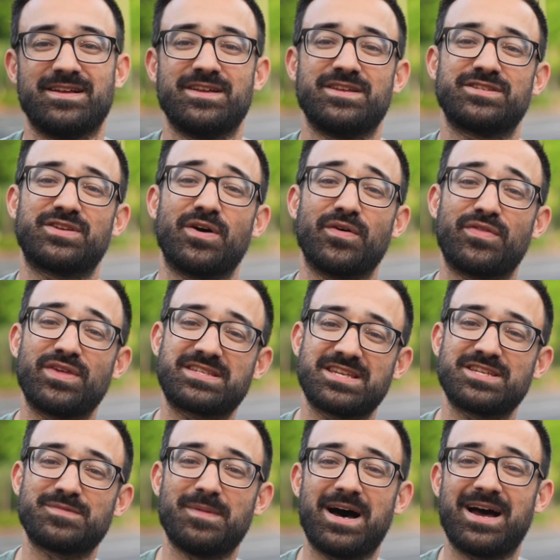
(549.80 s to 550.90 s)
So this
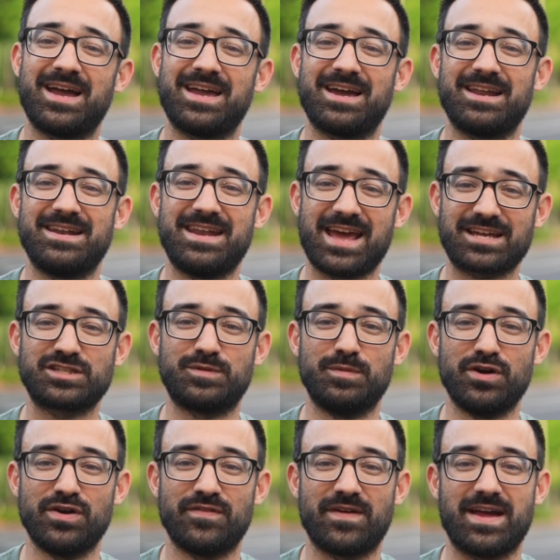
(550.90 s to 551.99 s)
is my next
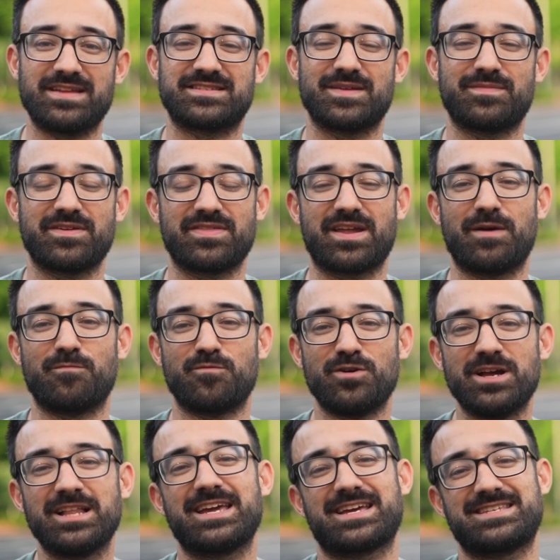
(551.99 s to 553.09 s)
move, and something that I'm
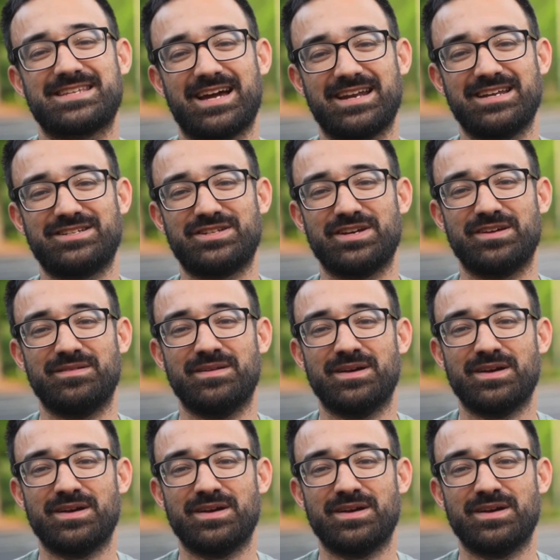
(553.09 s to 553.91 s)
really excited to